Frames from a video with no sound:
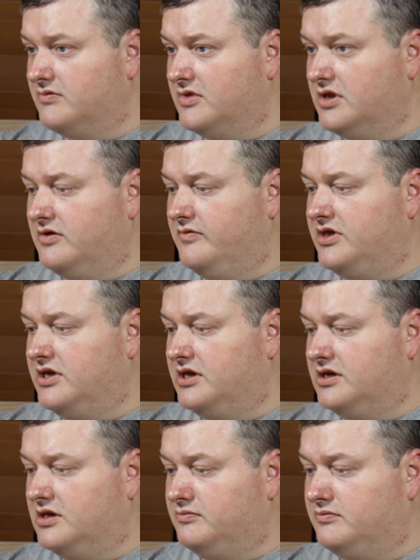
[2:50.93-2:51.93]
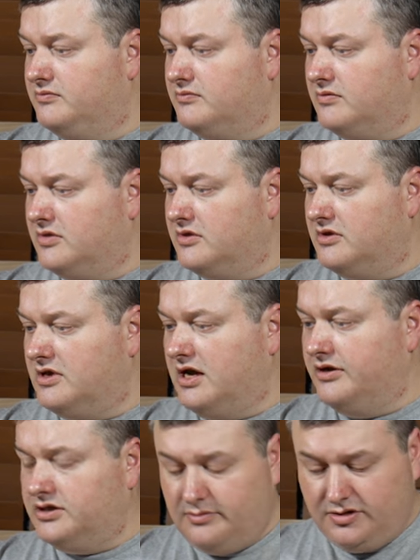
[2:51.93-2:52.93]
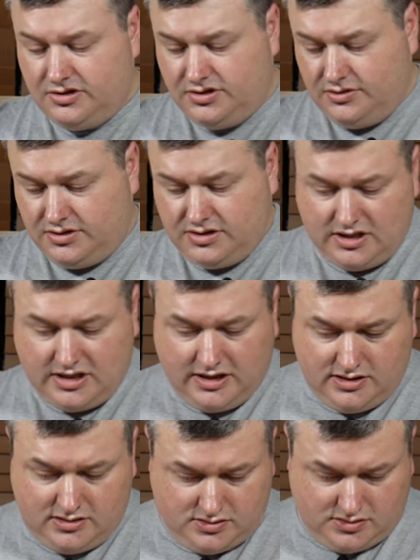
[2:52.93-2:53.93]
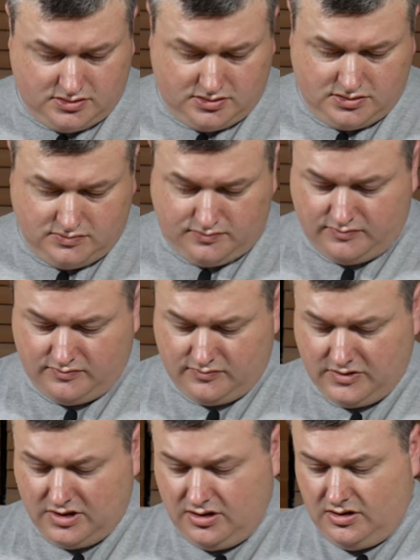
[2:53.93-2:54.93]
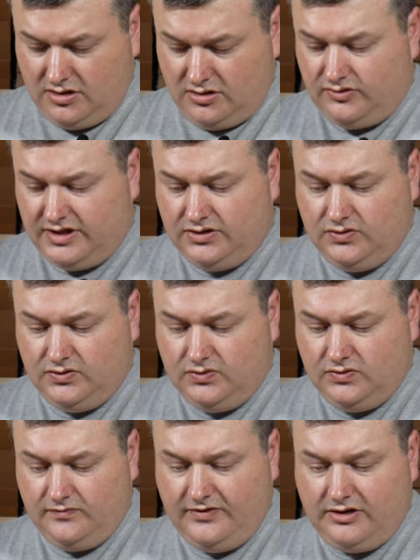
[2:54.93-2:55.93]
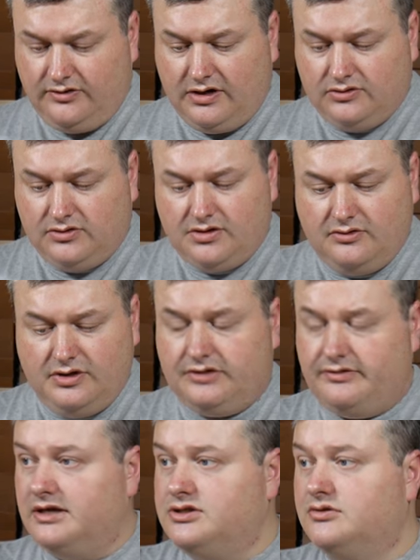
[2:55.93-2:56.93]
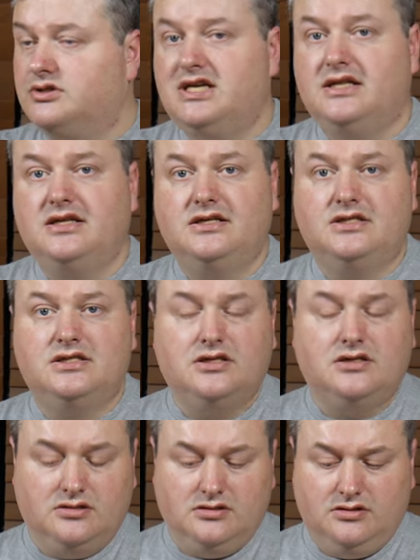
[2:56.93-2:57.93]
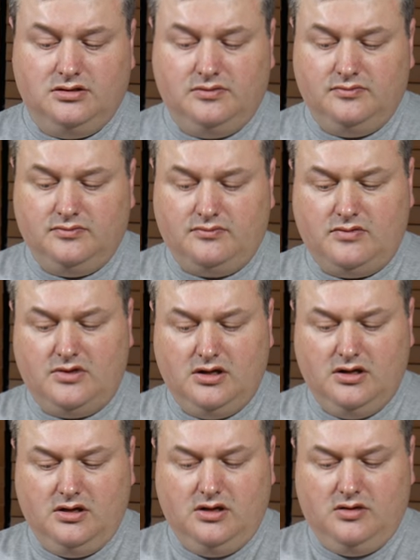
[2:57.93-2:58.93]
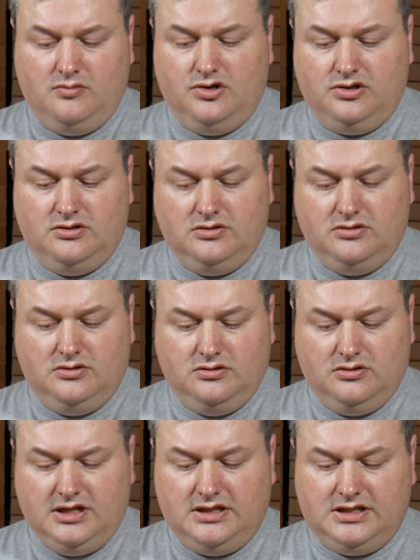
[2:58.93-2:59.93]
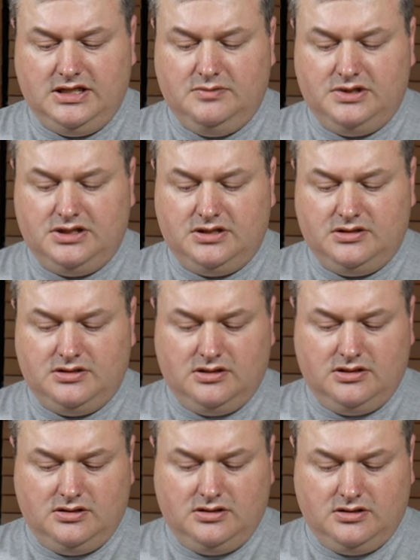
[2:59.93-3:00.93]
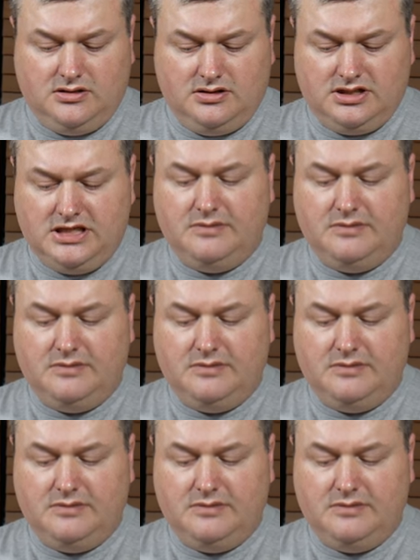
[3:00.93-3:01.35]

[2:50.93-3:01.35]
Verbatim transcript: with the higher temperatures I tried to figure out retraction settings, but it seemed